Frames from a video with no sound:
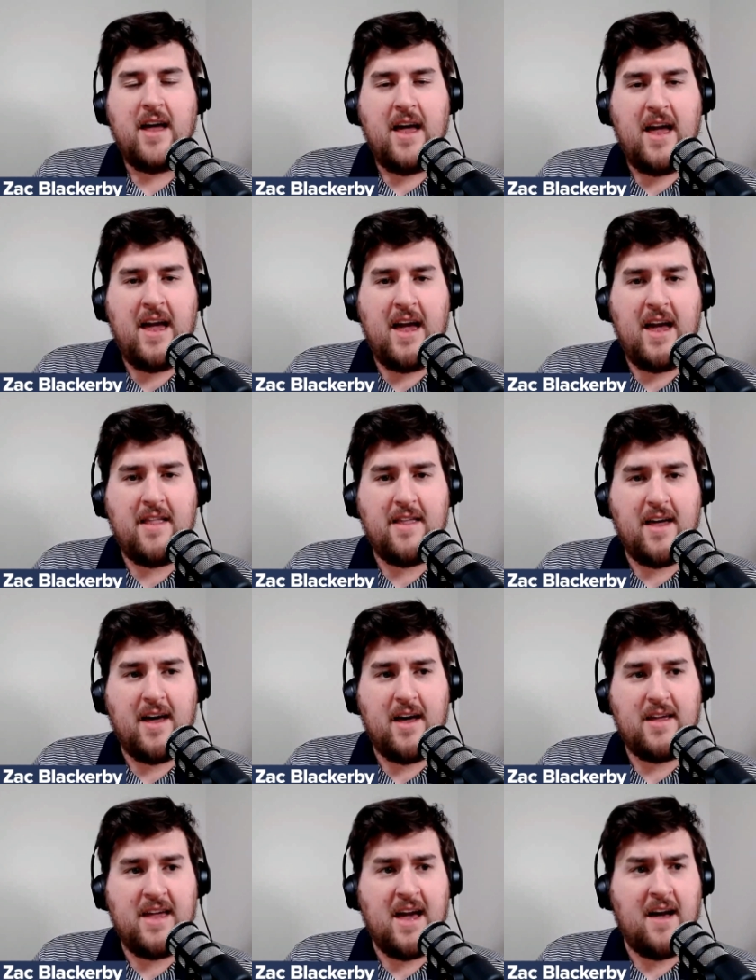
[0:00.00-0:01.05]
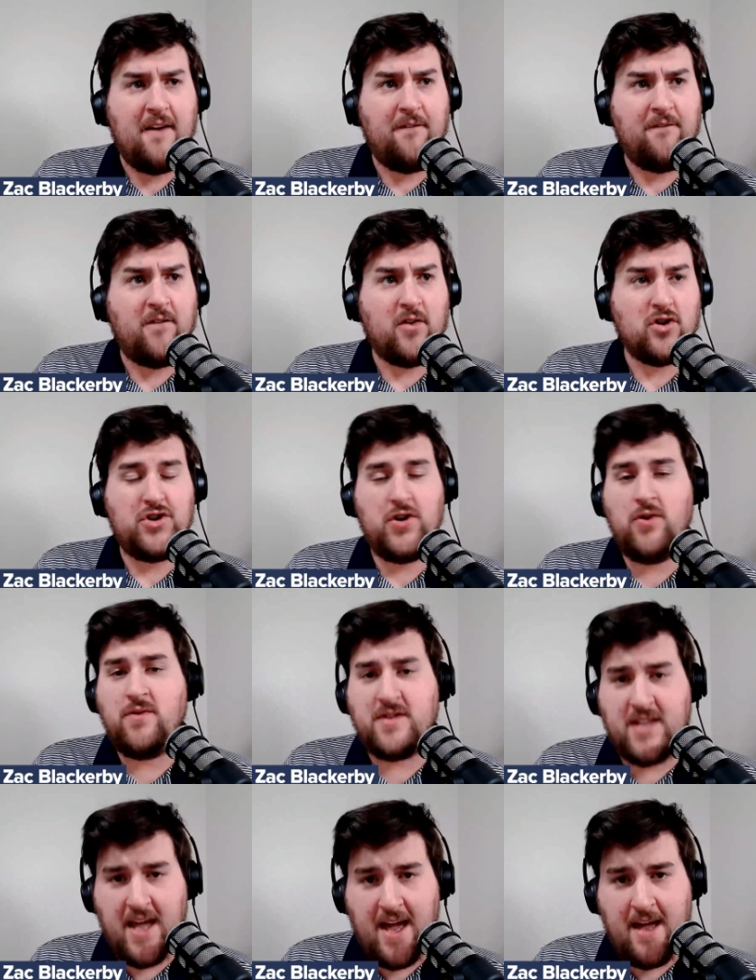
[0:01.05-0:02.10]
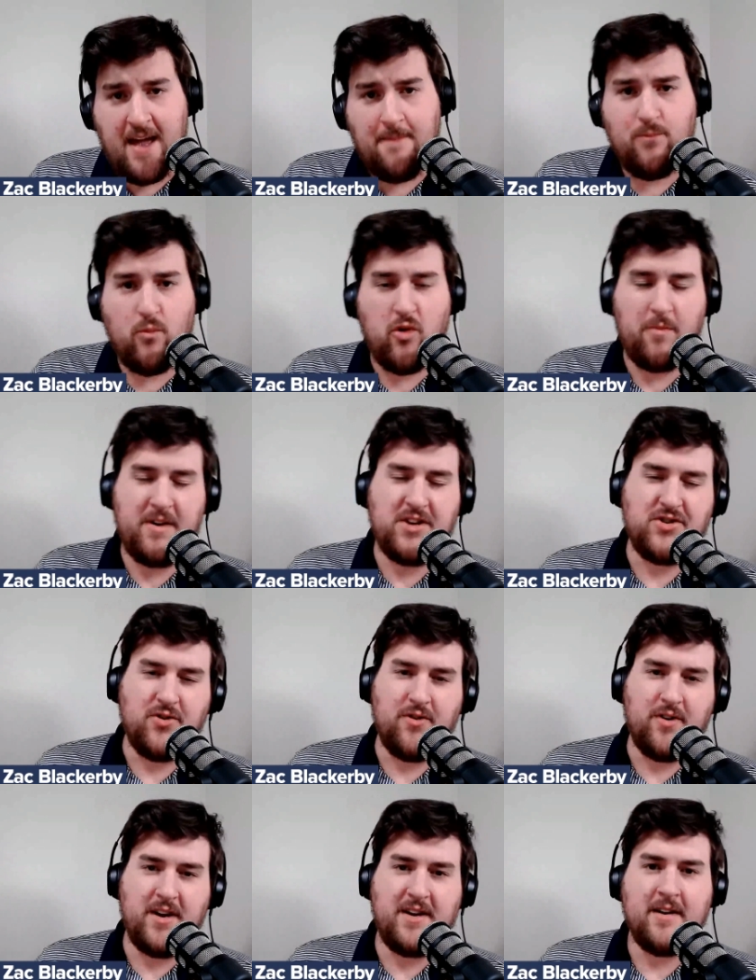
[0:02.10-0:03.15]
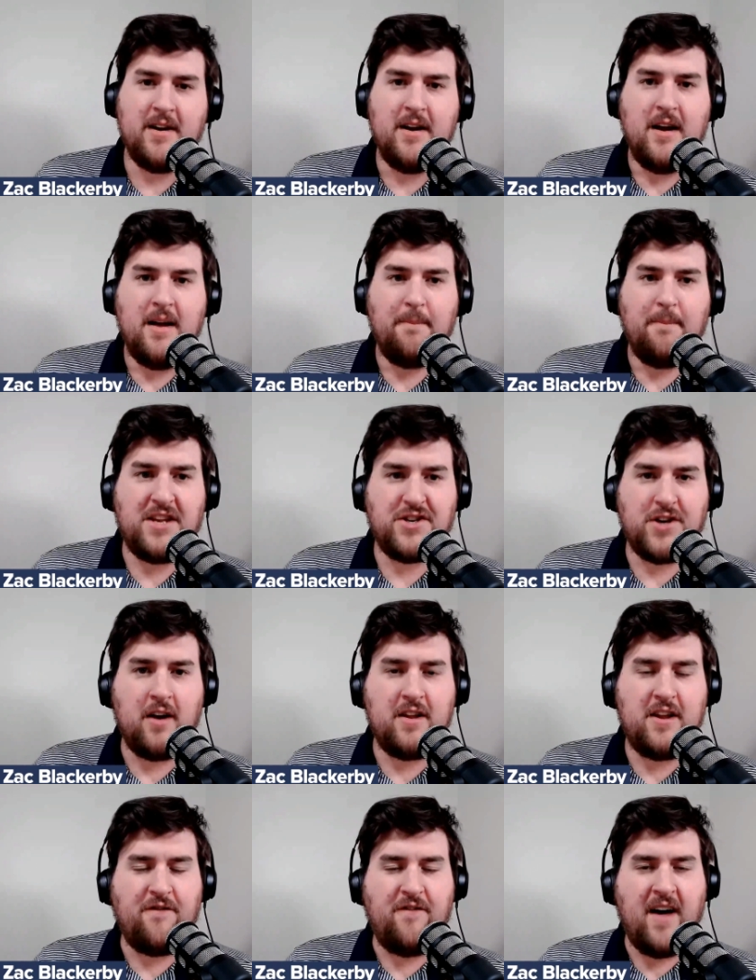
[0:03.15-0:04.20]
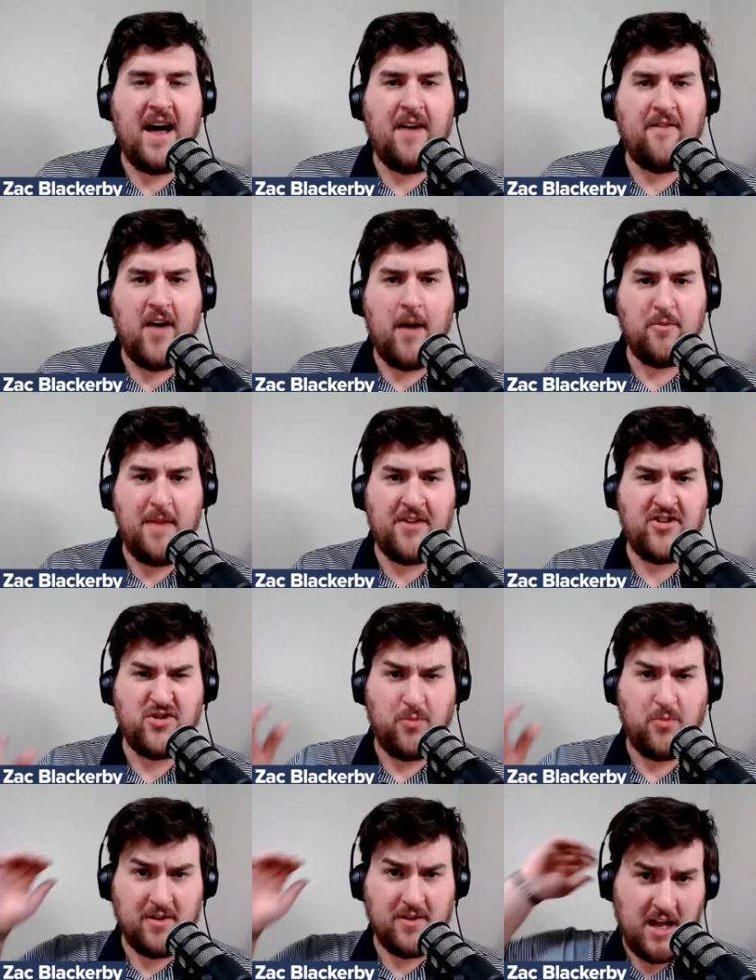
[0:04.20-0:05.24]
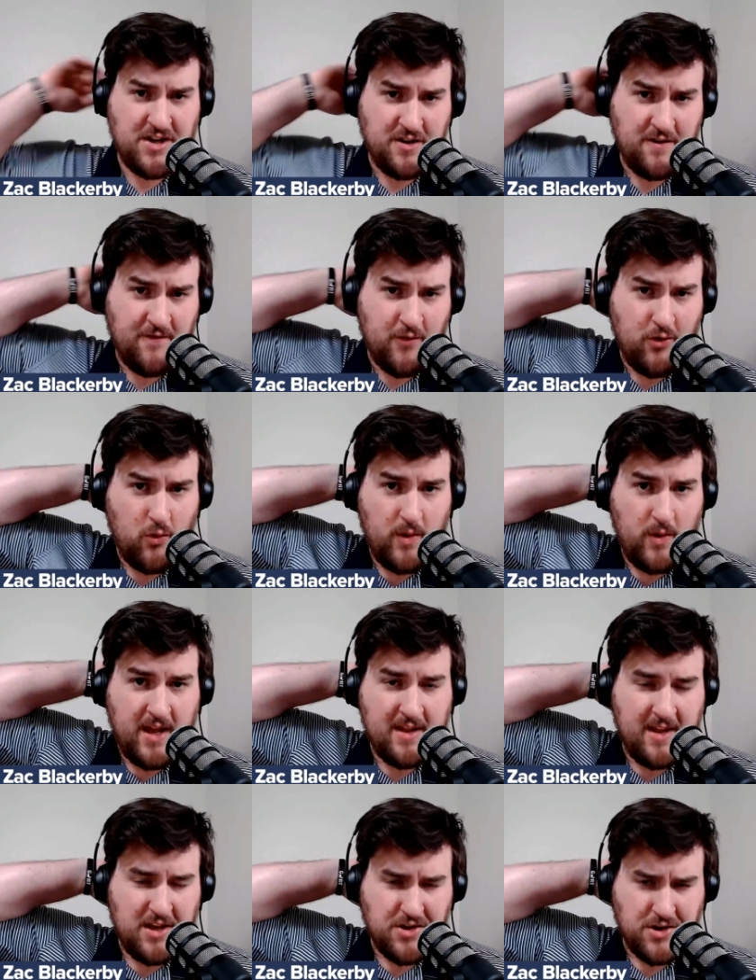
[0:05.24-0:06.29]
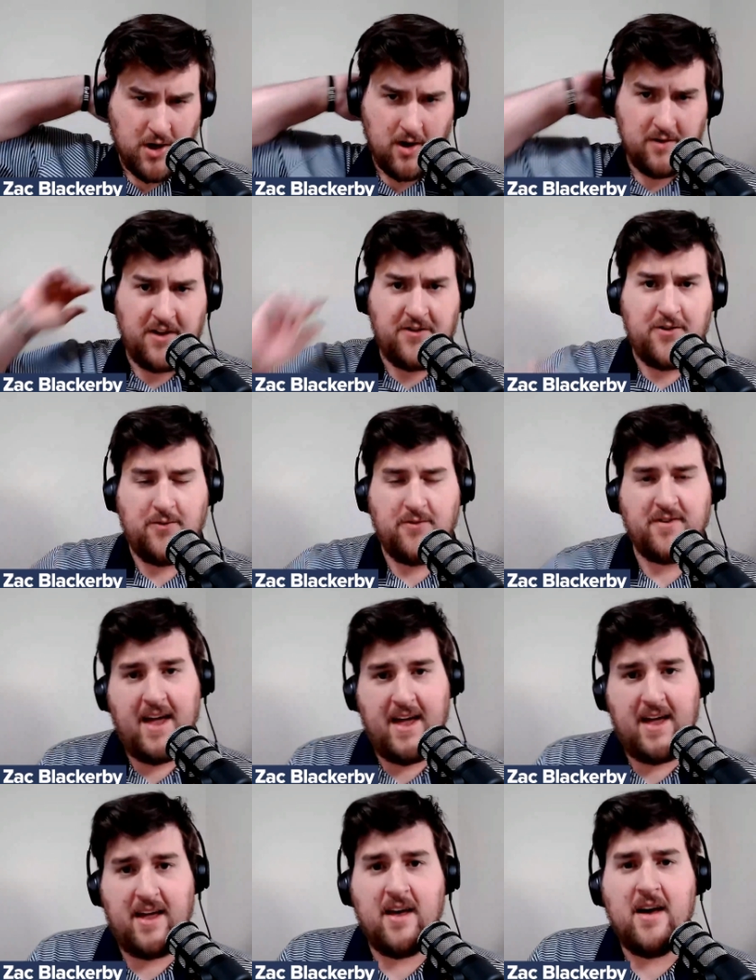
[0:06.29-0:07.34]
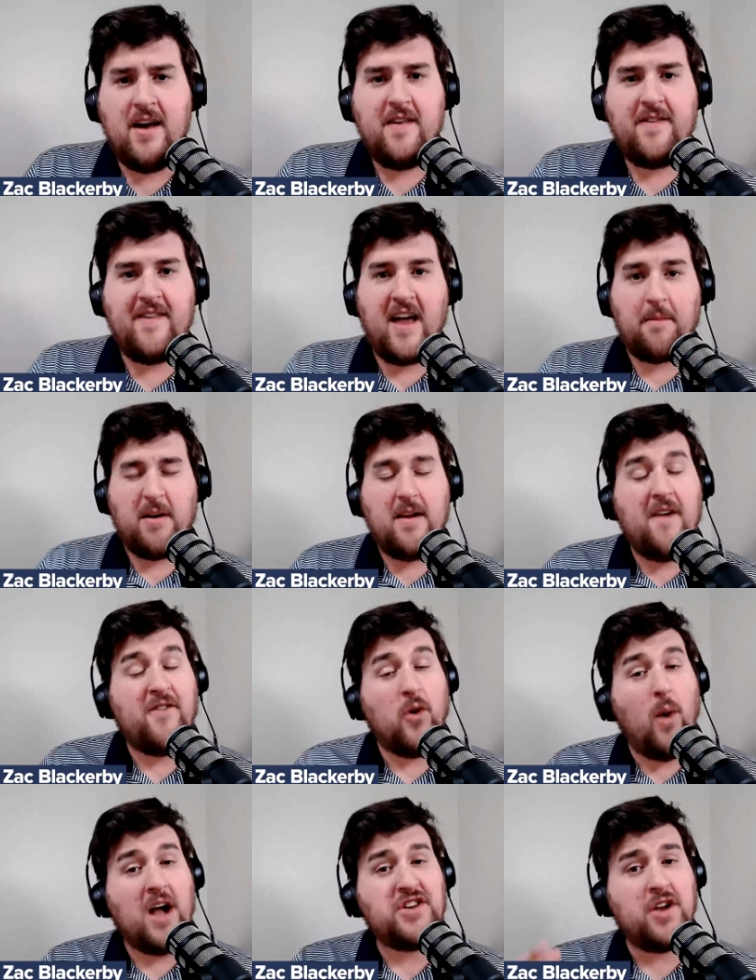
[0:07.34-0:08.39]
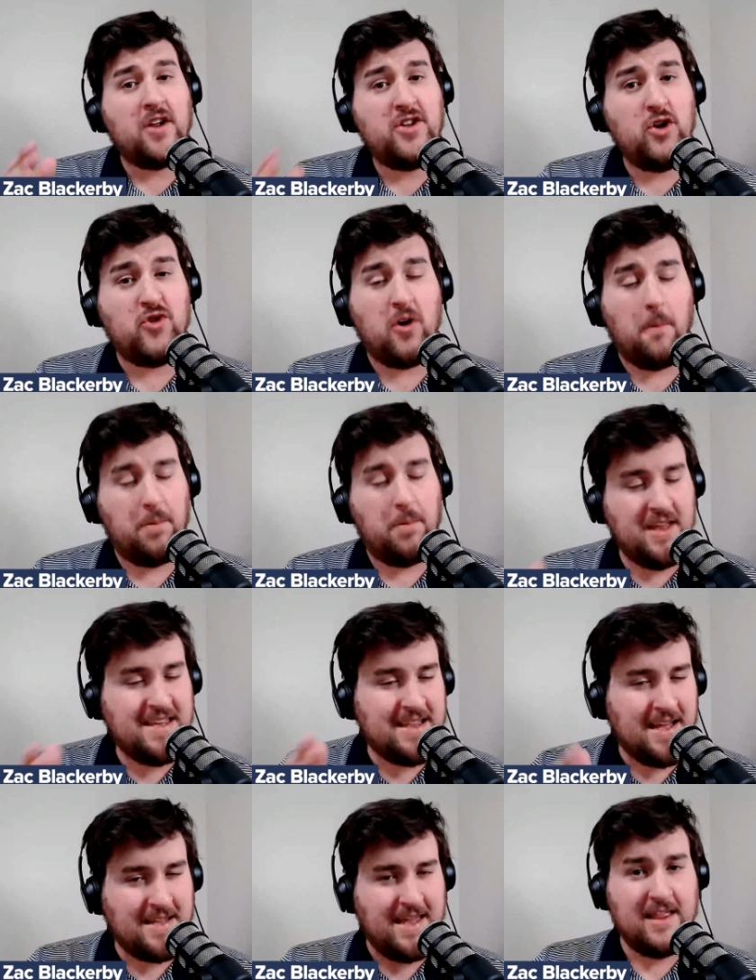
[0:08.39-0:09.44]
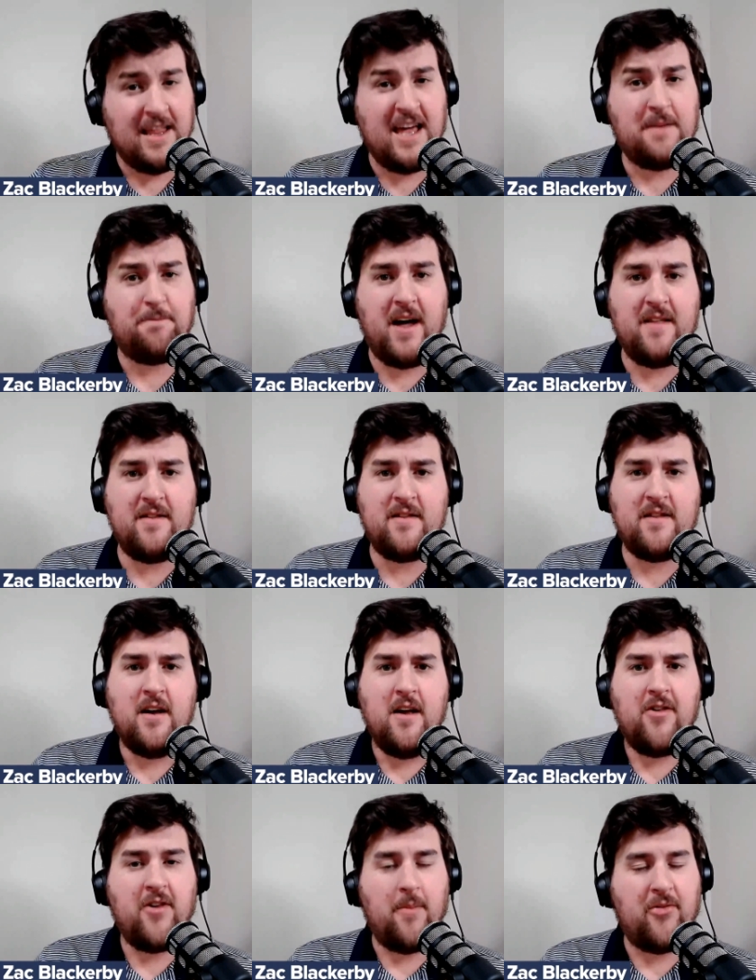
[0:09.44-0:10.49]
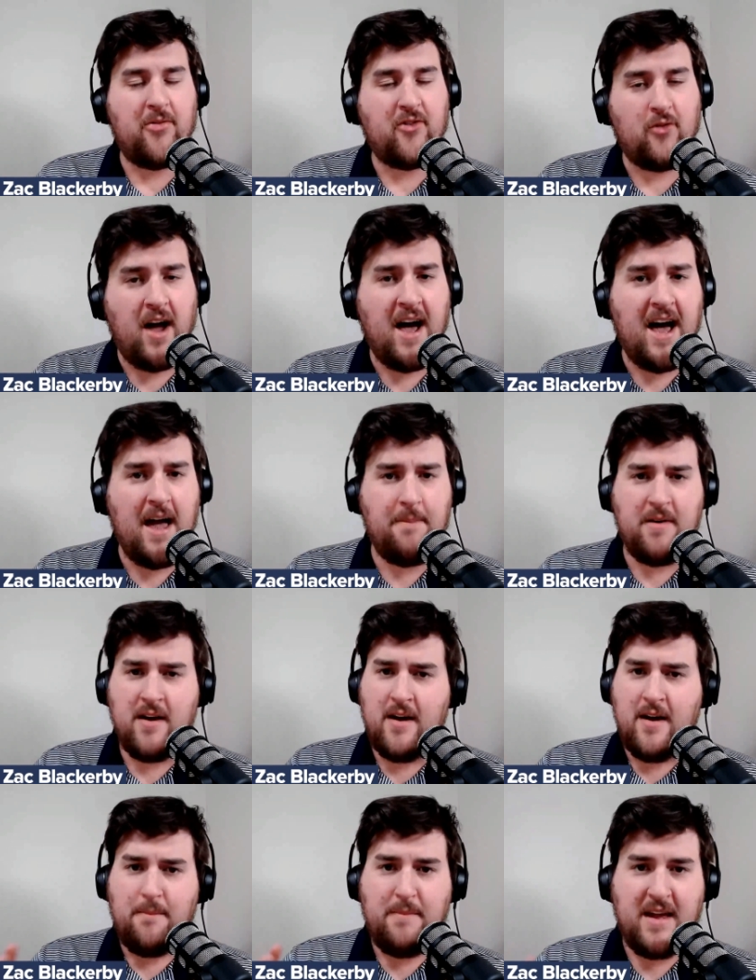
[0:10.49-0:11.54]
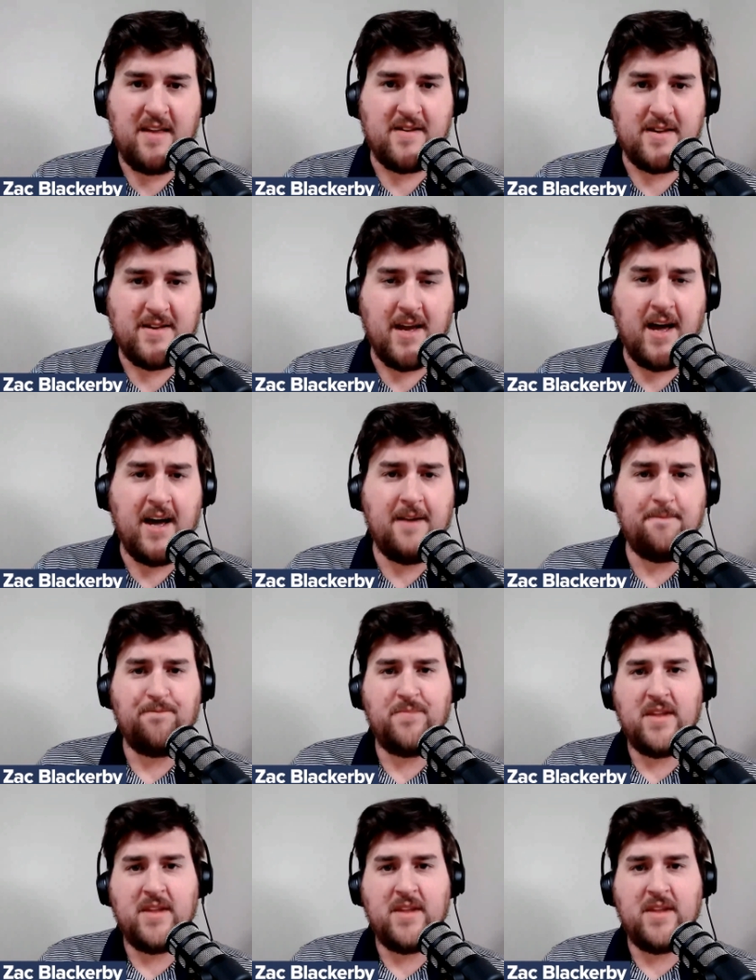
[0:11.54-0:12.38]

And for Tuesday, we'll be joined by Charlie 5, Auburn message board legend, for the weekly Charlie Tuesday segment. If you're watching on YouTube, please click that like button, subscribe, means a ton.